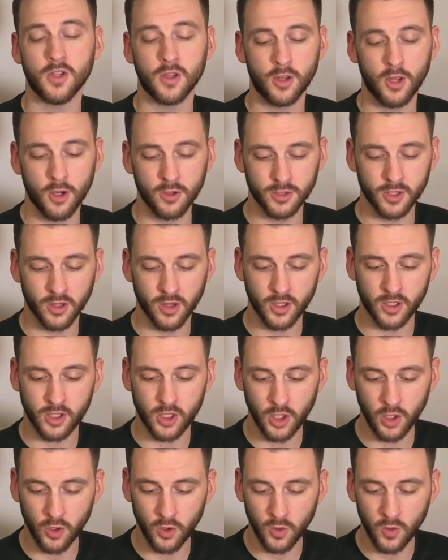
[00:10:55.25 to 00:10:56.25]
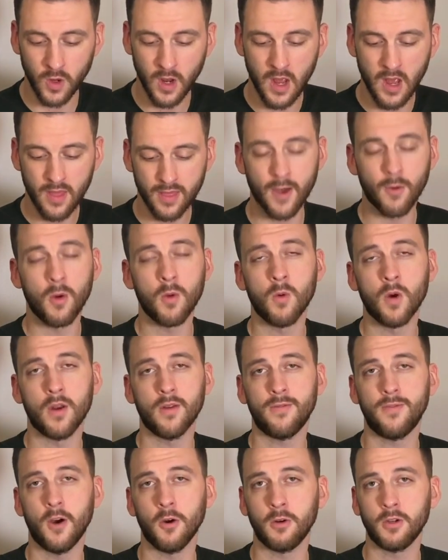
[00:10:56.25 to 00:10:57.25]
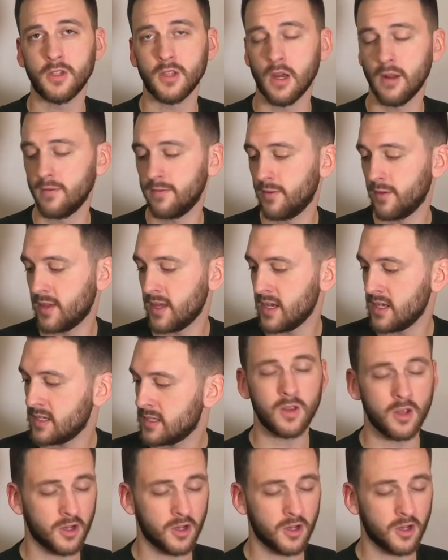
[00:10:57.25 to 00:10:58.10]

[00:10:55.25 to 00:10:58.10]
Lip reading: those are the two that we want to focus on for these.